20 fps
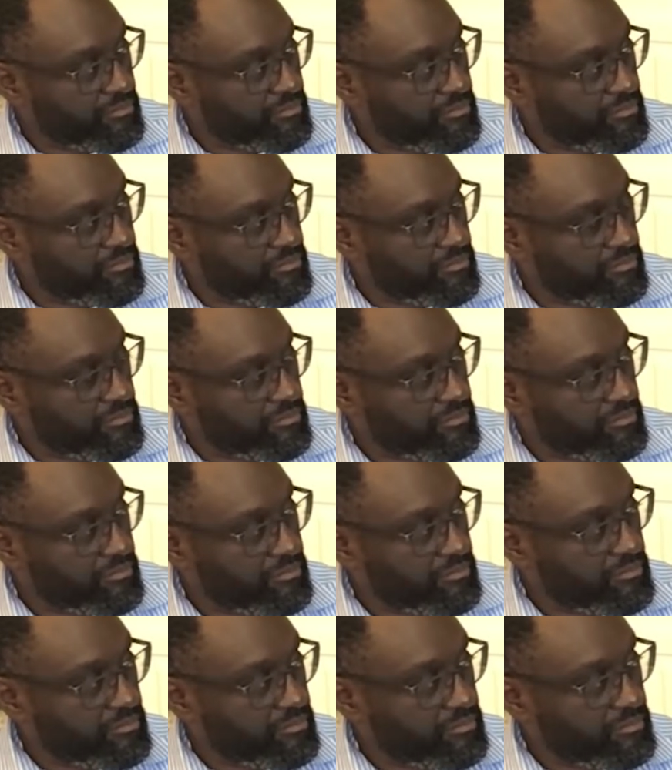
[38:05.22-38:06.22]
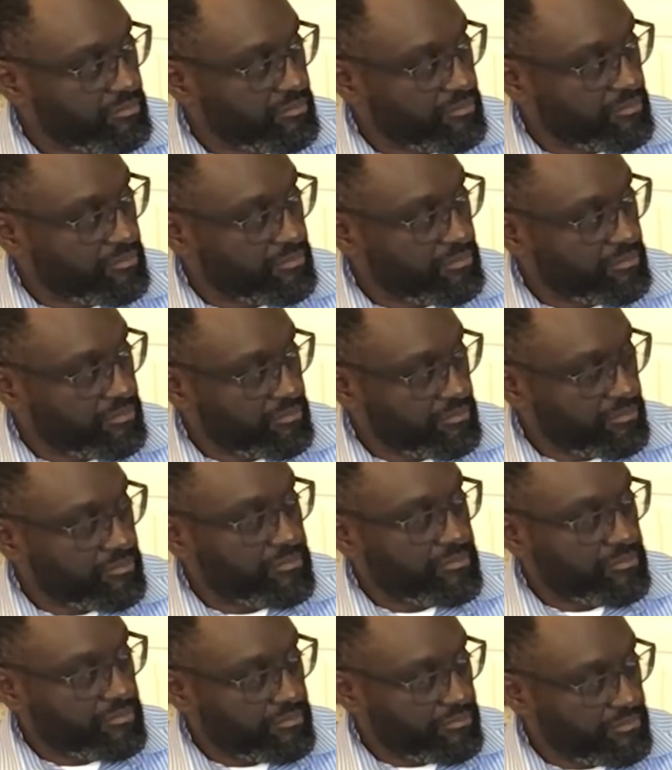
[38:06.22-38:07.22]

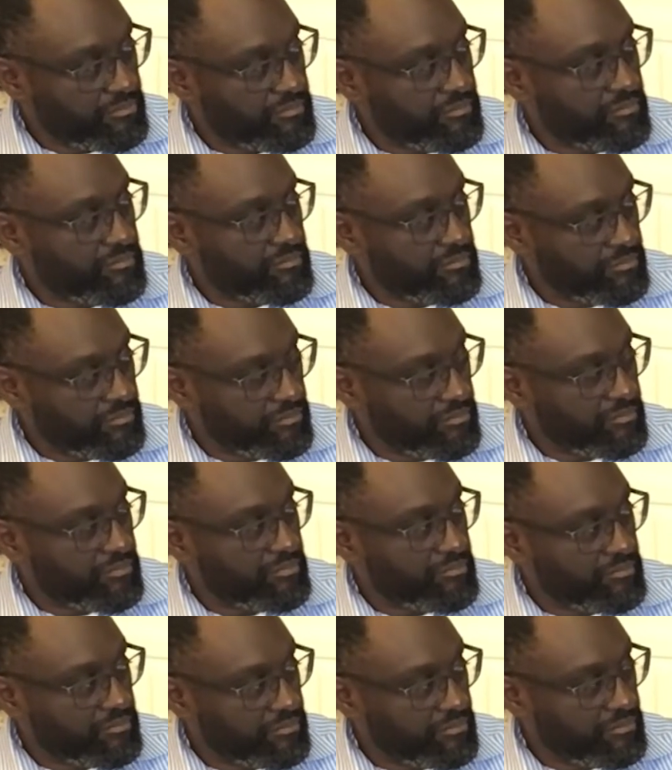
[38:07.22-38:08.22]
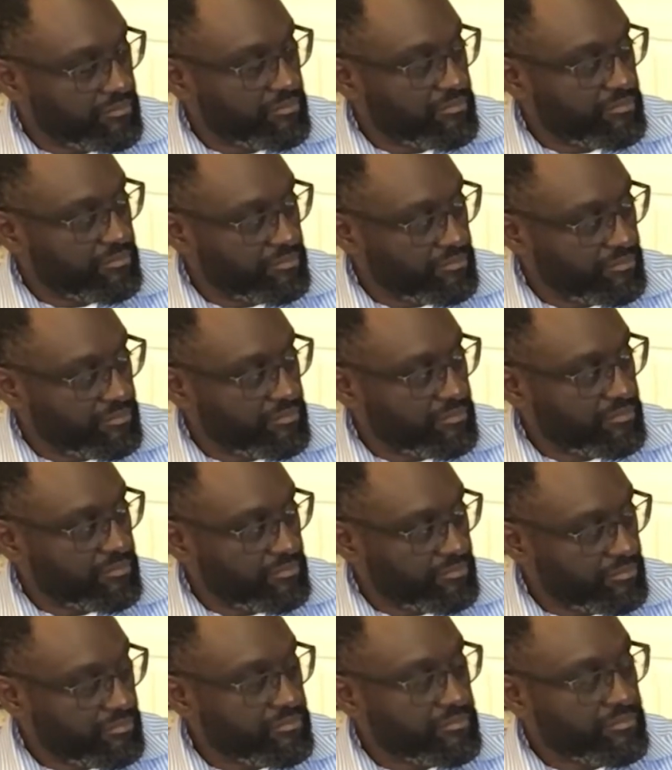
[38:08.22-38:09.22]
No words are spoken by the person on screen.